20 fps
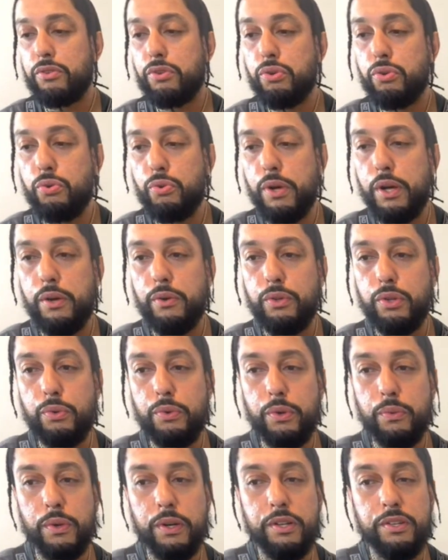Who do we
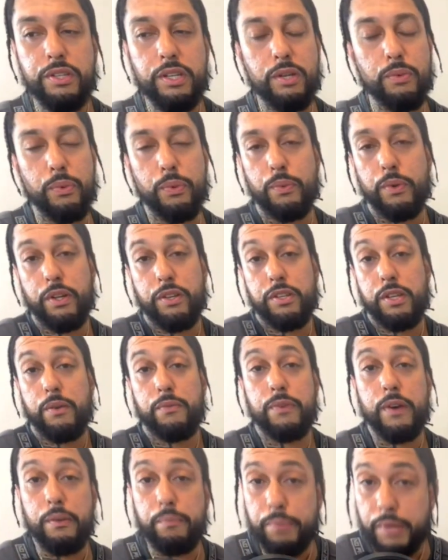want to see? We want to see him
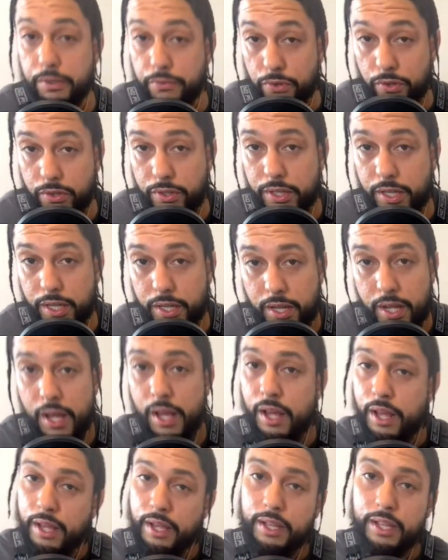fight Bivol again.
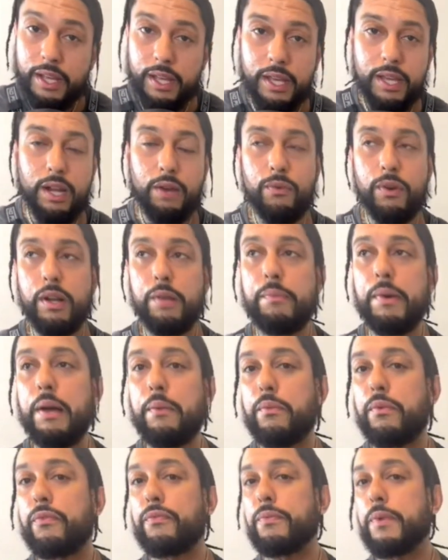Yeah, he can run it back
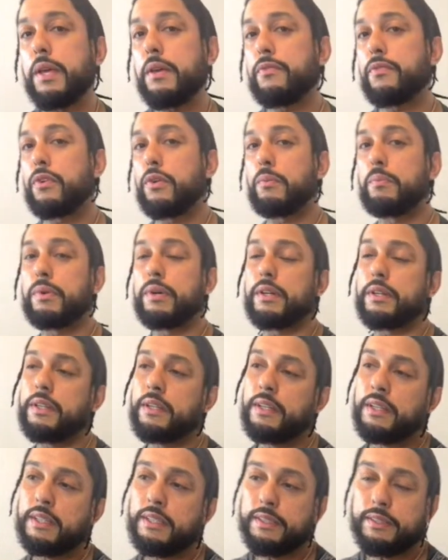with Bivol, but
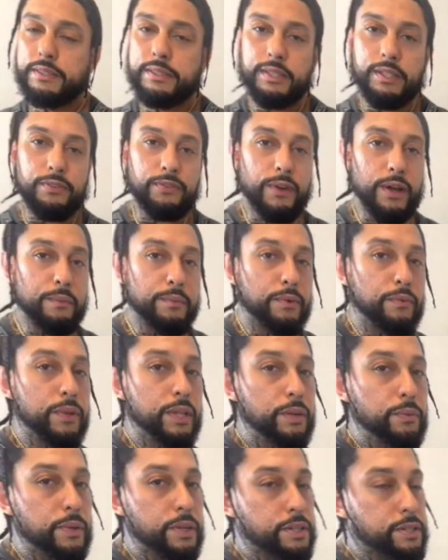the fight we
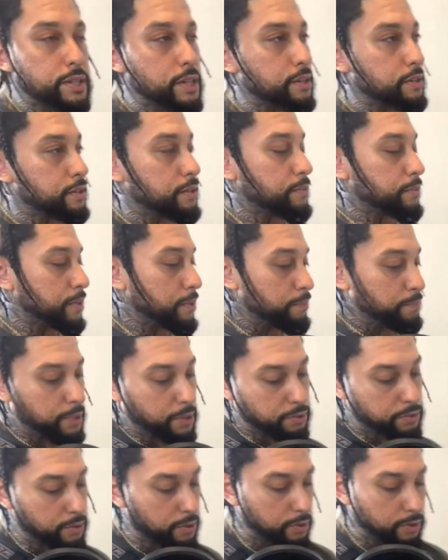really want to see is the
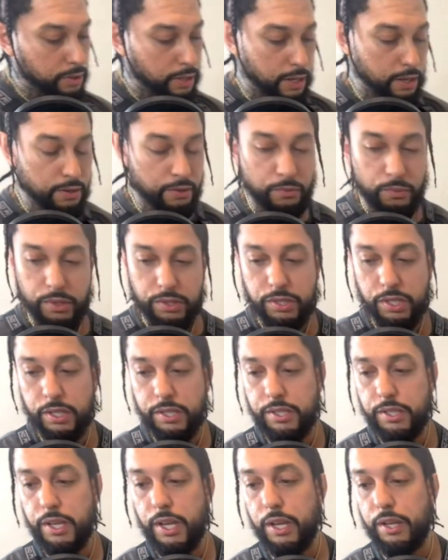belts on the line at
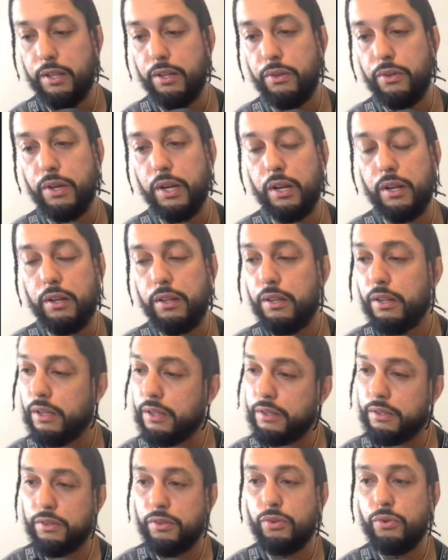168. You know, you got
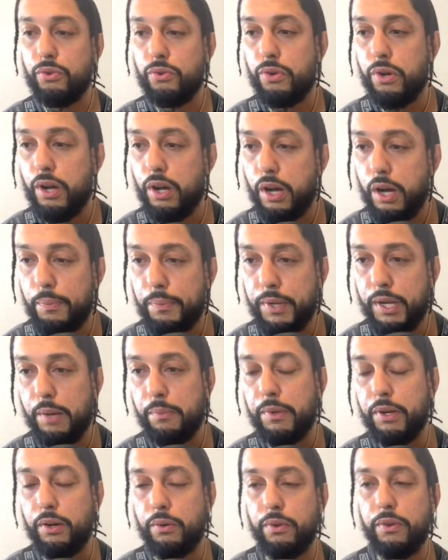two up and
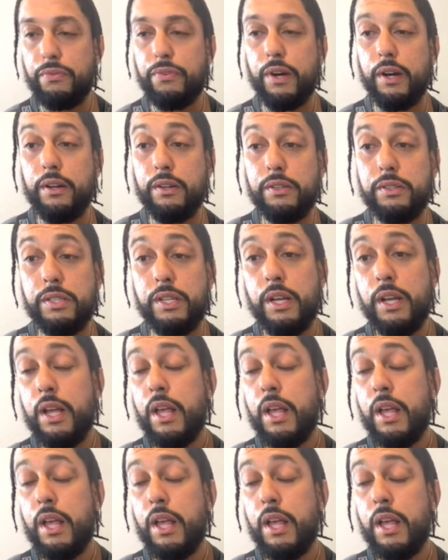coming hungry fighters.